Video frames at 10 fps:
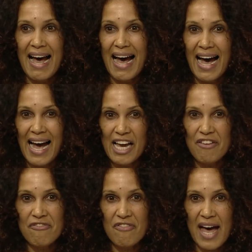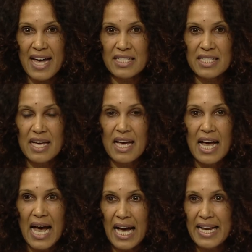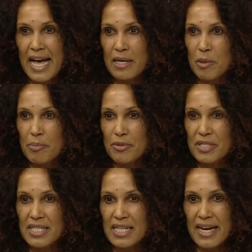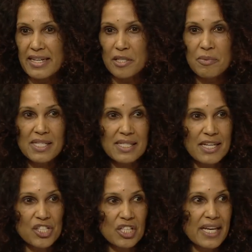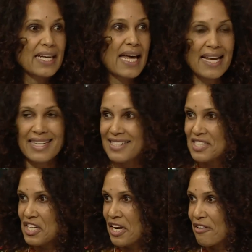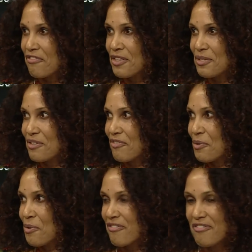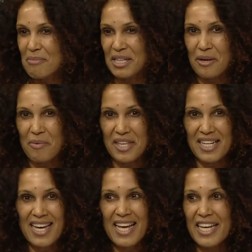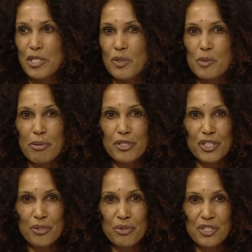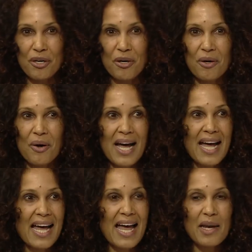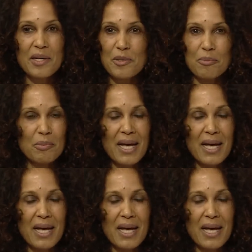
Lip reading: a high-fat, high animal protein diet. It was essentially an Atkins diet, for those of you who are familiar with it. It was prosciutto and